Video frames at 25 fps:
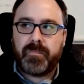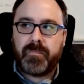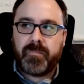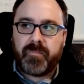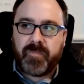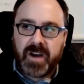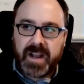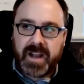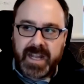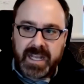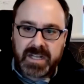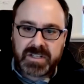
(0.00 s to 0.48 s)

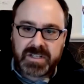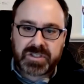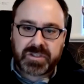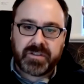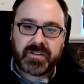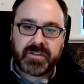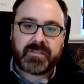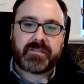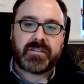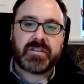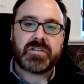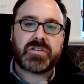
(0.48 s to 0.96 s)
financial
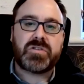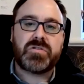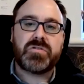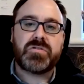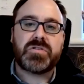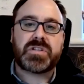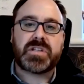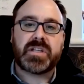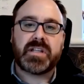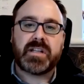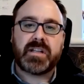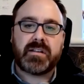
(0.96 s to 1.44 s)

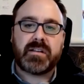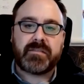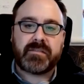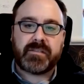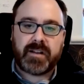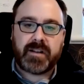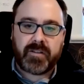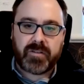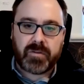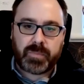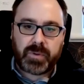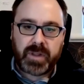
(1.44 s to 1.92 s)
institutions
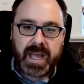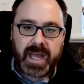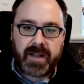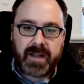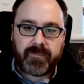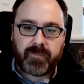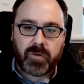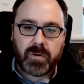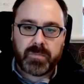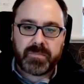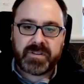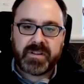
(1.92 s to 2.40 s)
and other
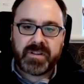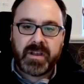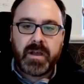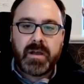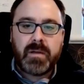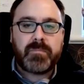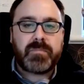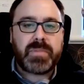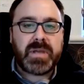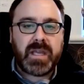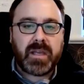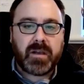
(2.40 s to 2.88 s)
platforms
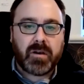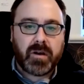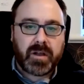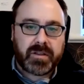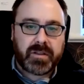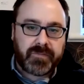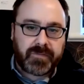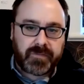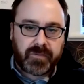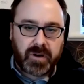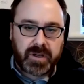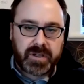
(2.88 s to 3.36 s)
being on
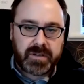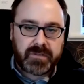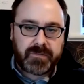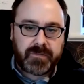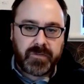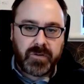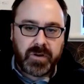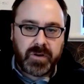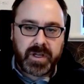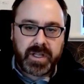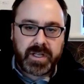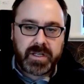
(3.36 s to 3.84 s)
the front
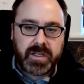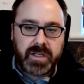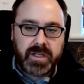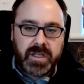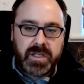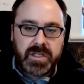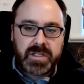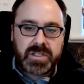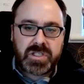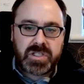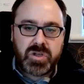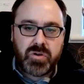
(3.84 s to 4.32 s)
foot
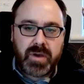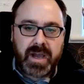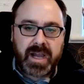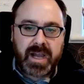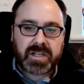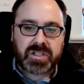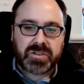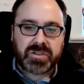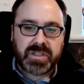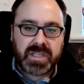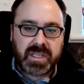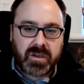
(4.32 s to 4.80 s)
to
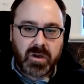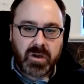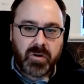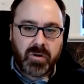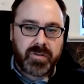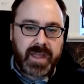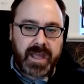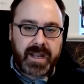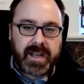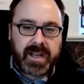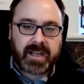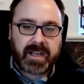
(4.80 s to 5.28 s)
actually go
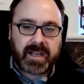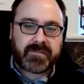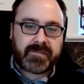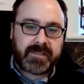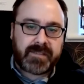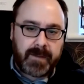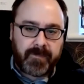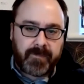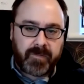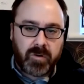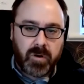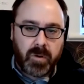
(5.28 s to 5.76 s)
that next
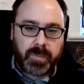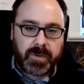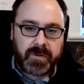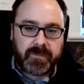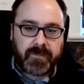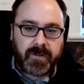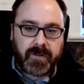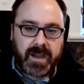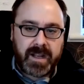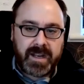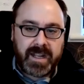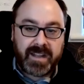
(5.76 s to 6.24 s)
step for open
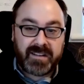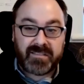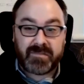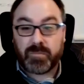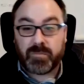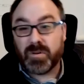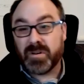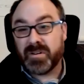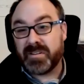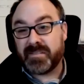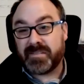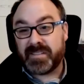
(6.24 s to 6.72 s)
finance.
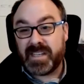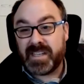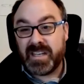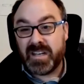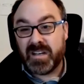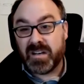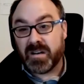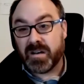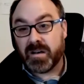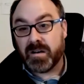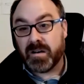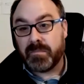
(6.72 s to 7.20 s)
Whereas
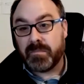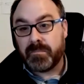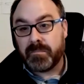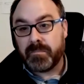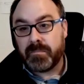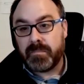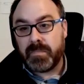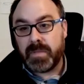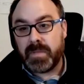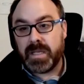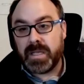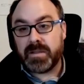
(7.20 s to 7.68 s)
here
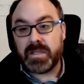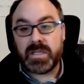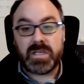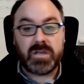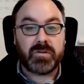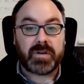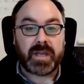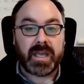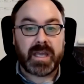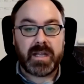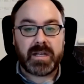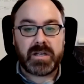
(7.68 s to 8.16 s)
in the
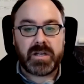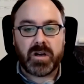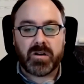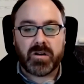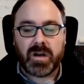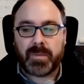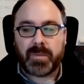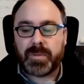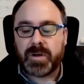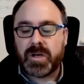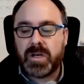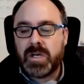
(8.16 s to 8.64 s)
UK and
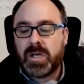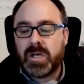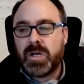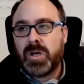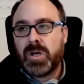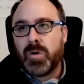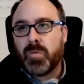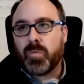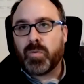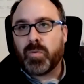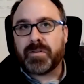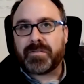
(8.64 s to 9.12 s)
Europe,
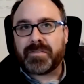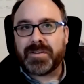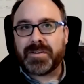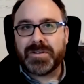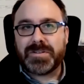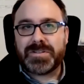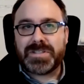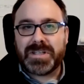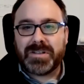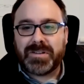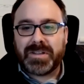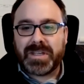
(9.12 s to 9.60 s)
we're
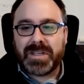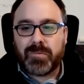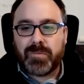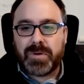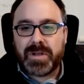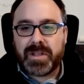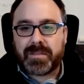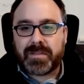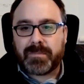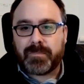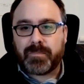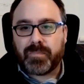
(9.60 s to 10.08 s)
still dealing
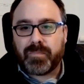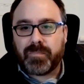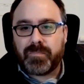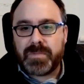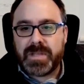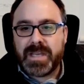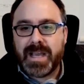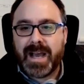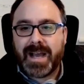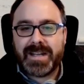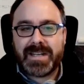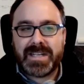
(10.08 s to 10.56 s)
with
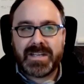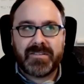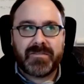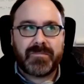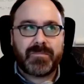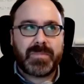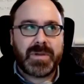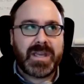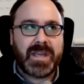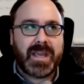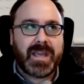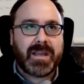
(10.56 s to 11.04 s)
the idea
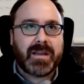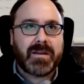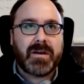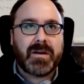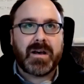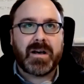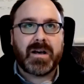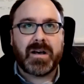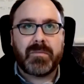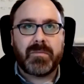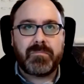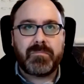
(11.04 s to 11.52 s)
of being
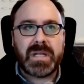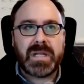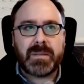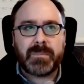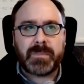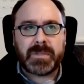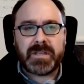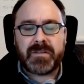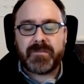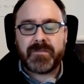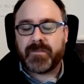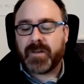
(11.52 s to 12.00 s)

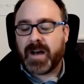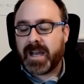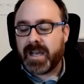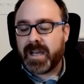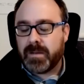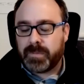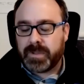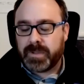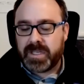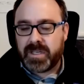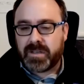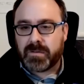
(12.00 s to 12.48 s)
minimally
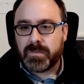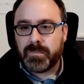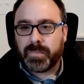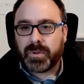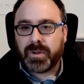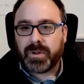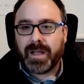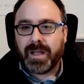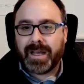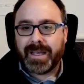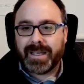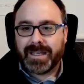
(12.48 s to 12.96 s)
viably
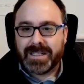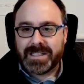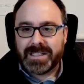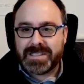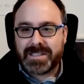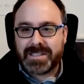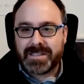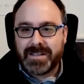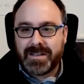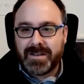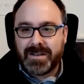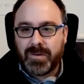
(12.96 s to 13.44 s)

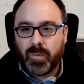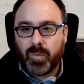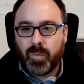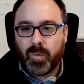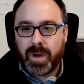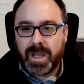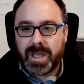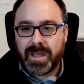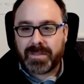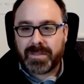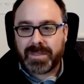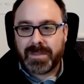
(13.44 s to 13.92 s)
compliant
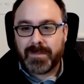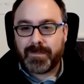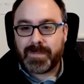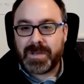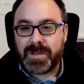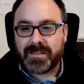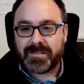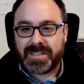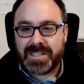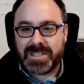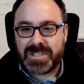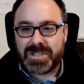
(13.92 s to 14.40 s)
with the
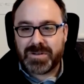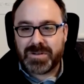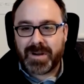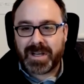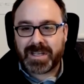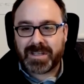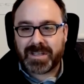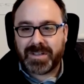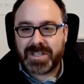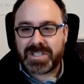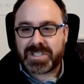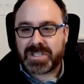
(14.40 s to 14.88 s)
PSD2
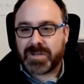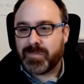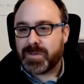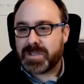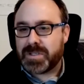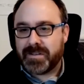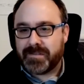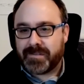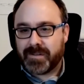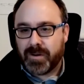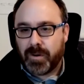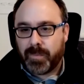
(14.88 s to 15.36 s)
regulation,
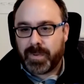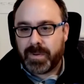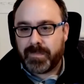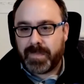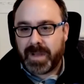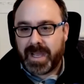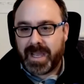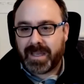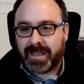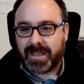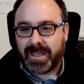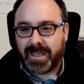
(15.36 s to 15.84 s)
which is open
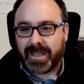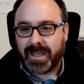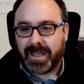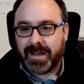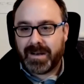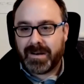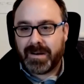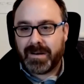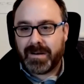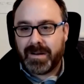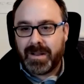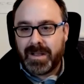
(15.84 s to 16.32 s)
banking,
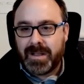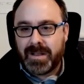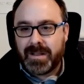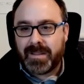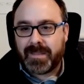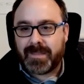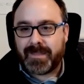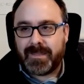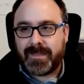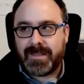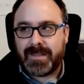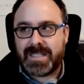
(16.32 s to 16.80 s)
and
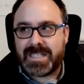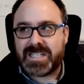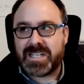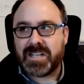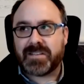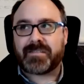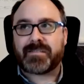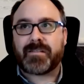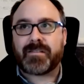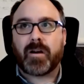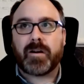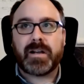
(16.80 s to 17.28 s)

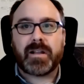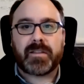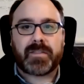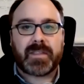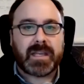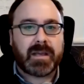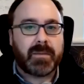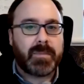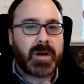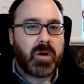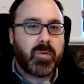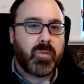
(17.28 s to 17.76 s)
just starting to
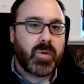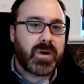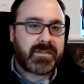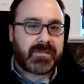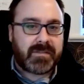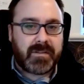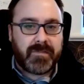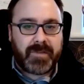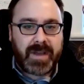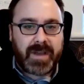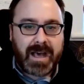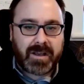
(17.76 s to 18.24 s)
think about what's
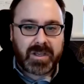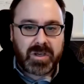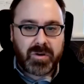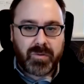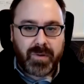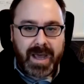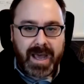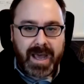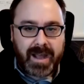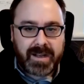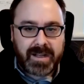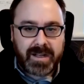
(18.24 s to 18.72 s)
the value
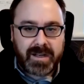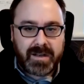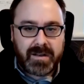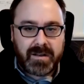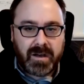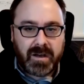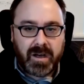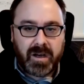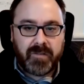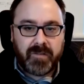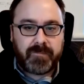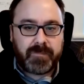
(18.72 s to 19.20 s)
added
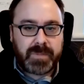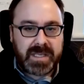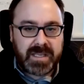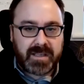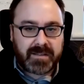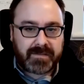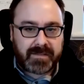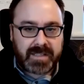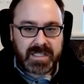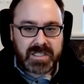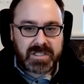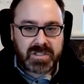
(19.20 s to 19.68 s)
of
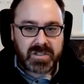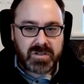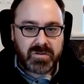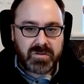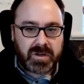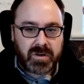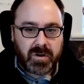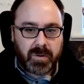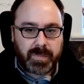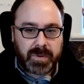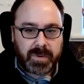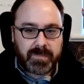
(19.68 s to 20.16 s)
PSD2
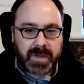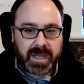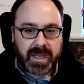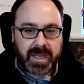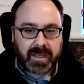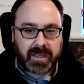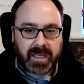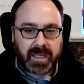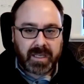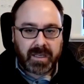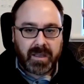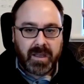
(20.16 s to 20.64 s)
and open
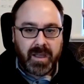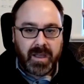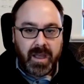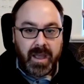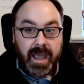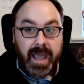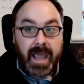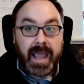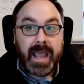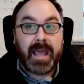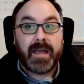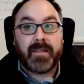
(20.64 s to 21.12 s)
banking
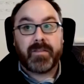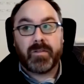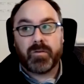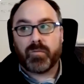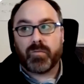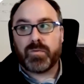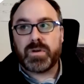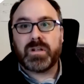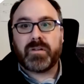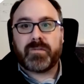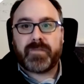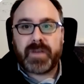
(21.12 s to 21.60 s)
and the
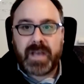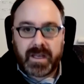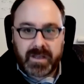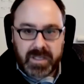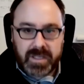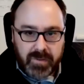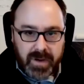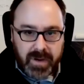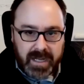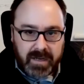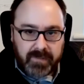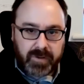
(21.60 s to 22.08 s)
real
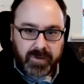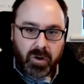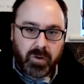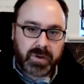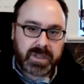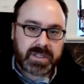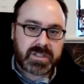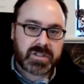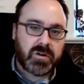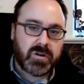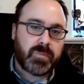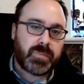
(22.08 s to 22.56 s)
value added
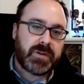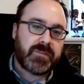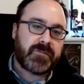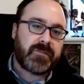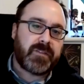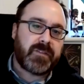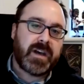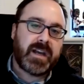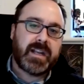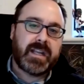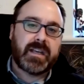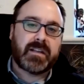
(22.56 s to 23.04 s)
going to open
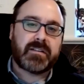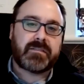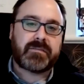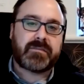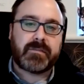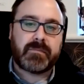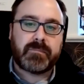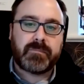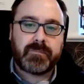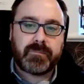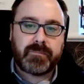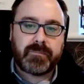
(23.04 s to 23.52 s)
finance.